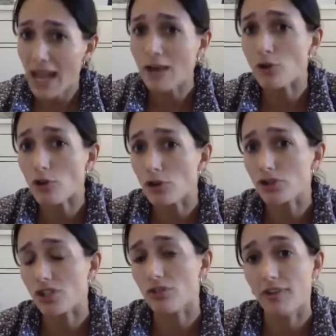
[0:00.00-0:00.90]

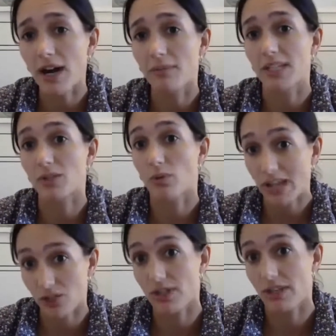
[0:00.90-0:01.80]
agroecological farmers were
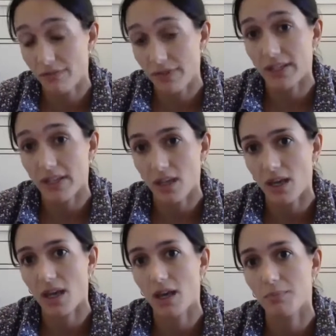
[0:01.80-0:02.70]
actually feeding
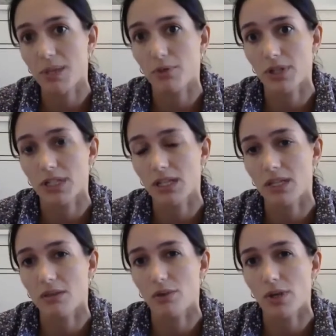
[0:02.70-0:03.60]
people in
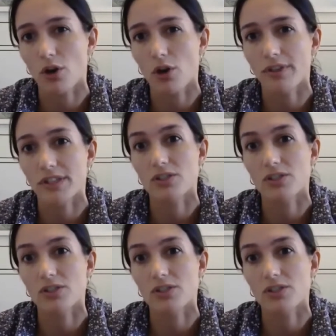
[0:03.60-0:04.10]
need during COVID.